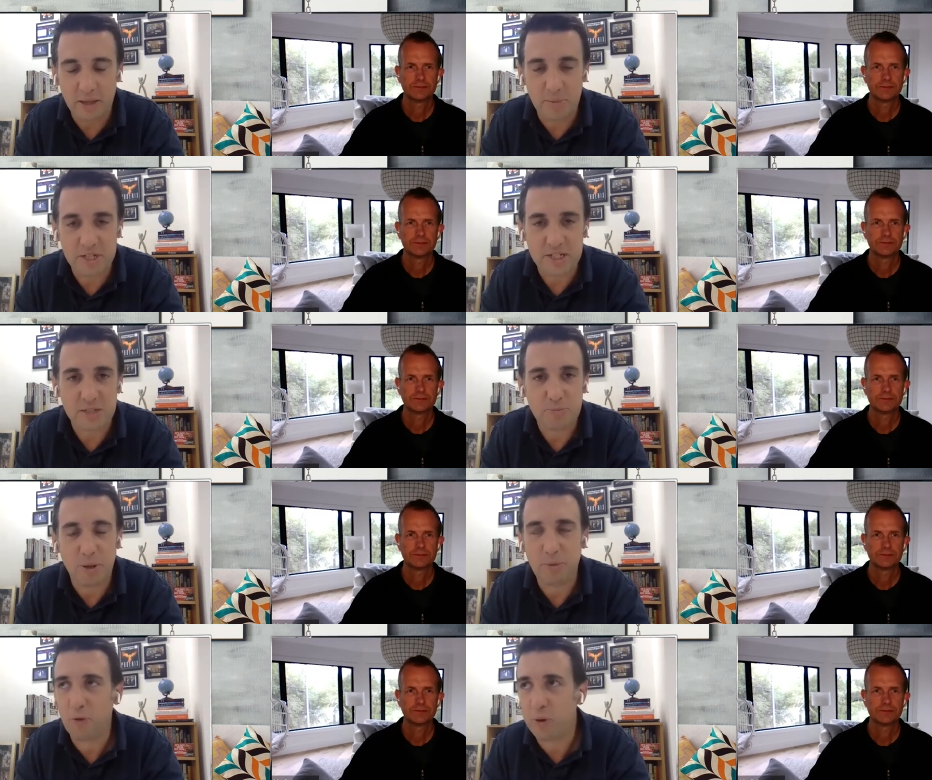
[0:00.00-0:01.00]
Speaker 1: and the business.
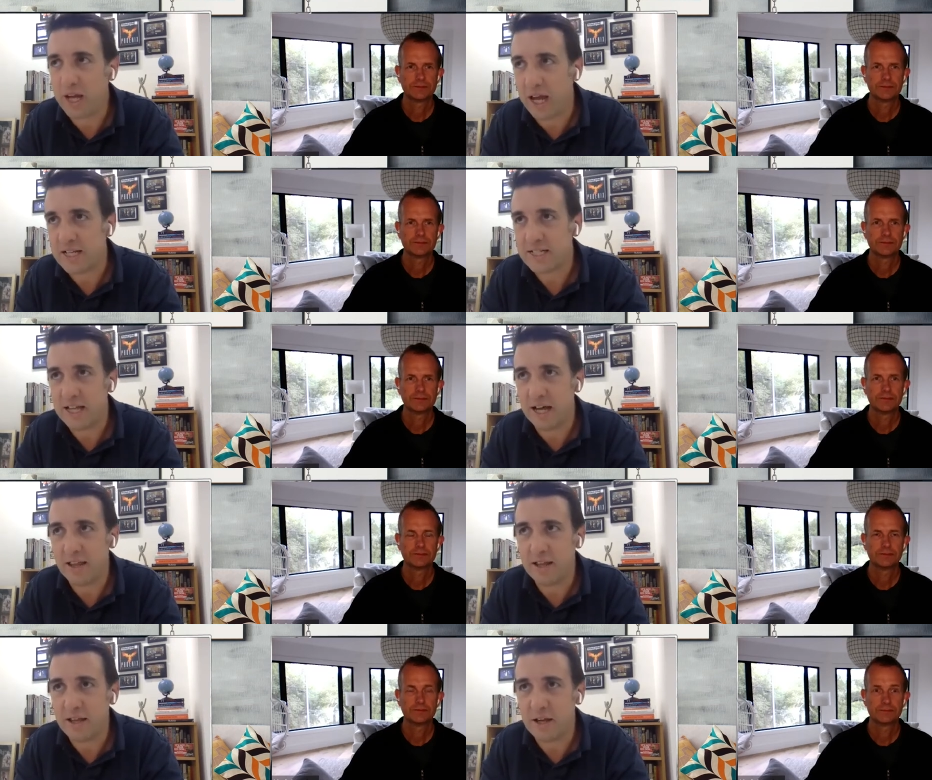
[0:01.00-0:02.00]
But before we get into
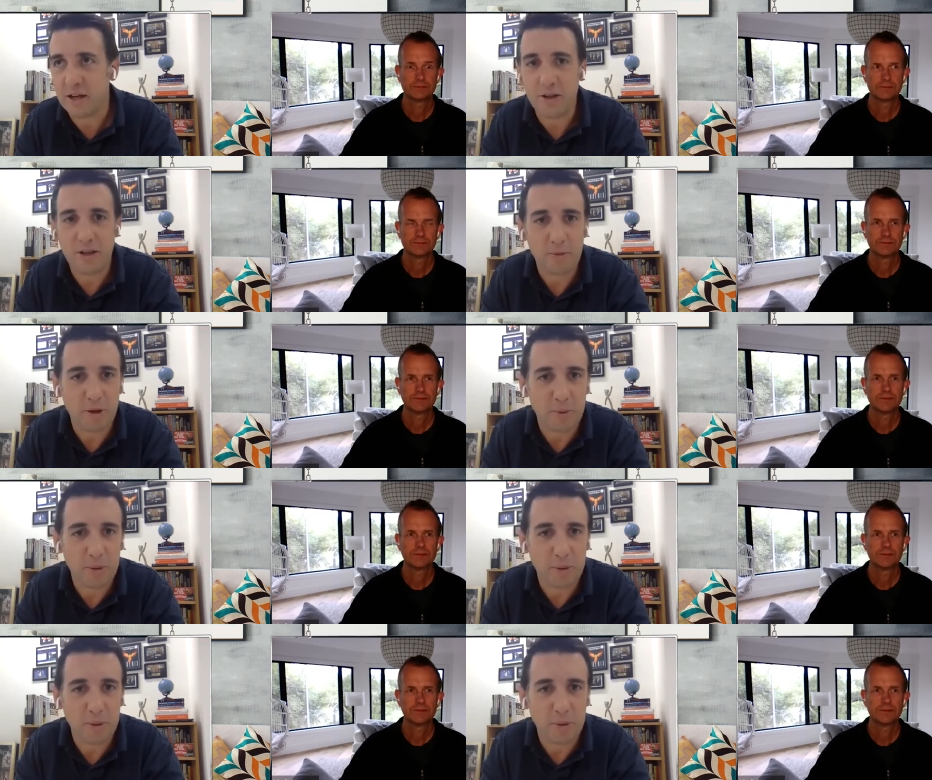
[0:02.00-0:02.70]
that, you know, there'll,